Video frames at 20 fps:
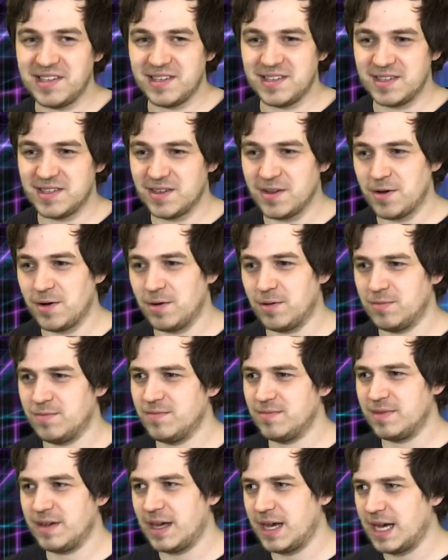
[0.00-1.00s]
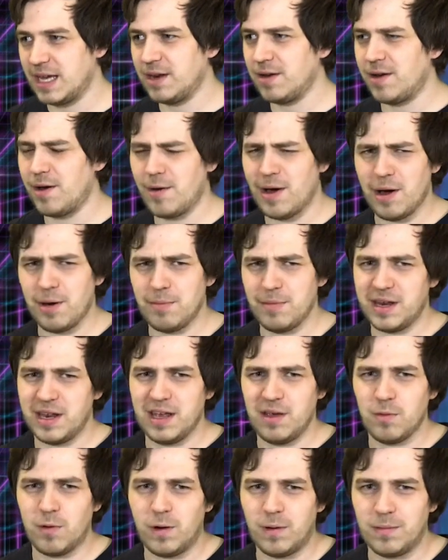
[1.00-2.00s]
So I don't know how
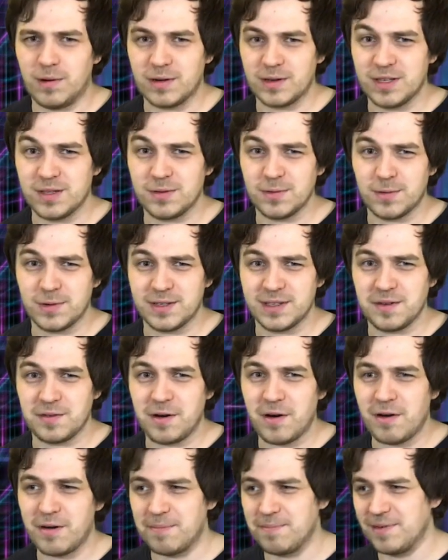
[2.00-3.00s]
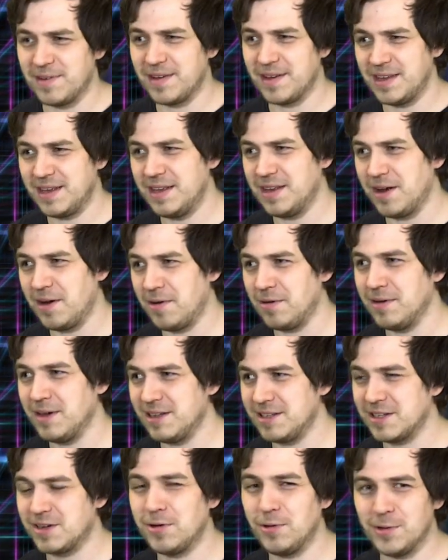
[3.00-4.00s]
many Walmart stores there are, but you know
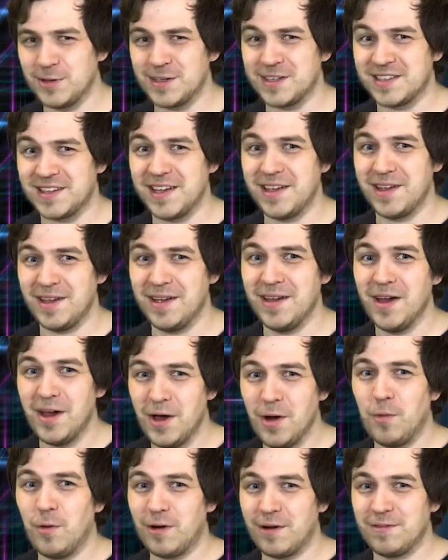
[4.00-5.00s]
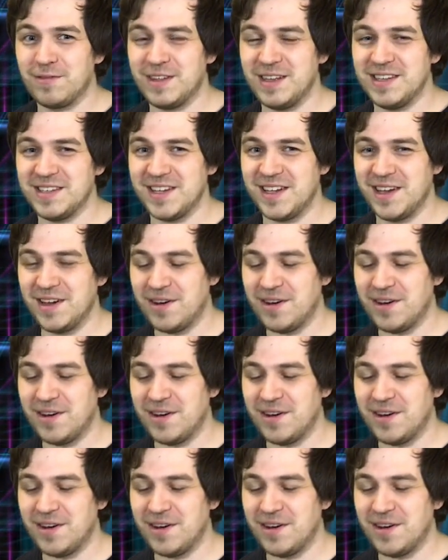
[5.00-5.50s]
it's cool to see one of these in